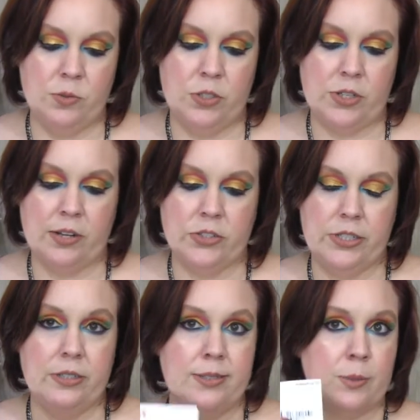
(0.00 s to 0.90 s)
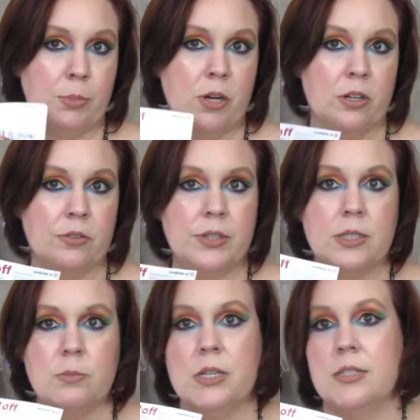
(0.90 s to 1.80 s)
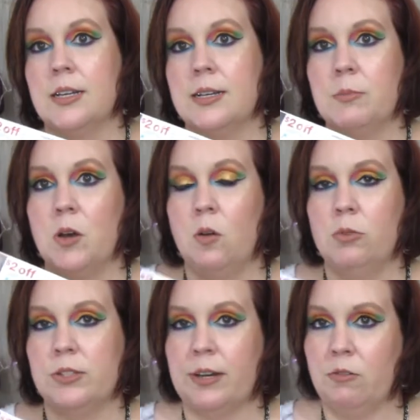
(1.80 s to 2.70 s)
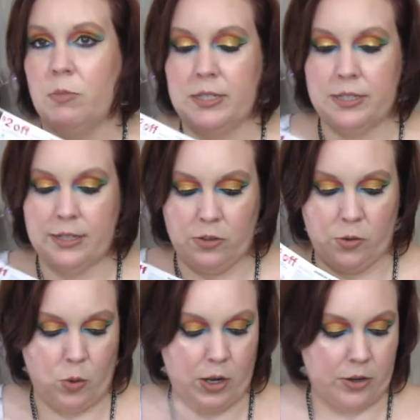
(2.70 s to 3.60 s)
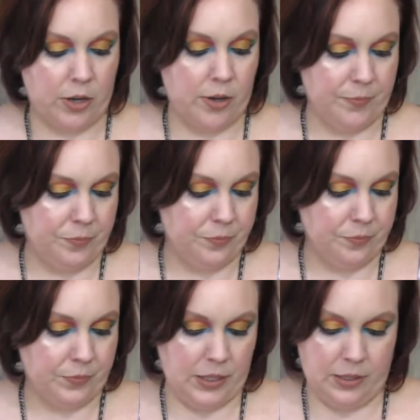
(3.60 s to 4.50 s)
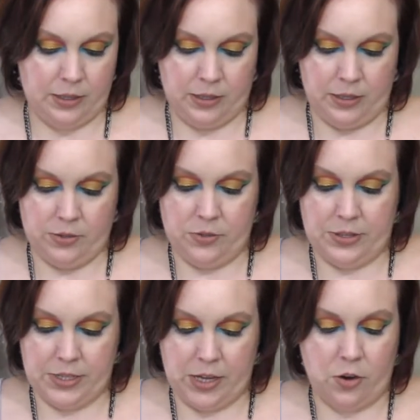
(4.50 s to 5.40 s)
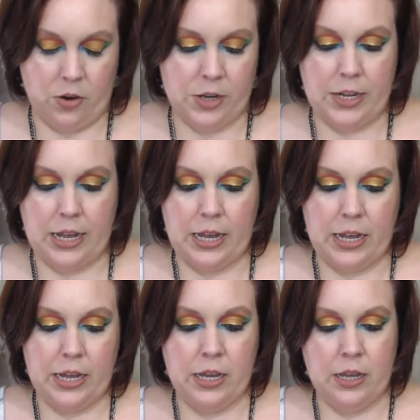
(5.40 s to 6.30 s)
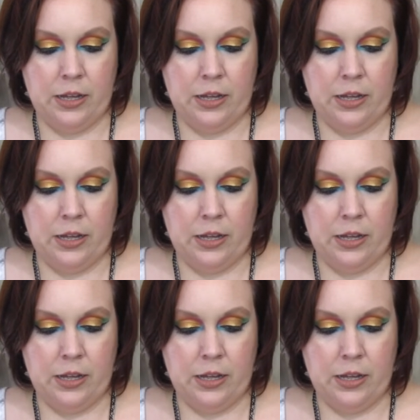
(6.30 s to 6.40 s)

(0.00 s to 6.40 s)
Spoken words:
which actually this is perfect because I'm almost out of my cellar water. So that's a Garnier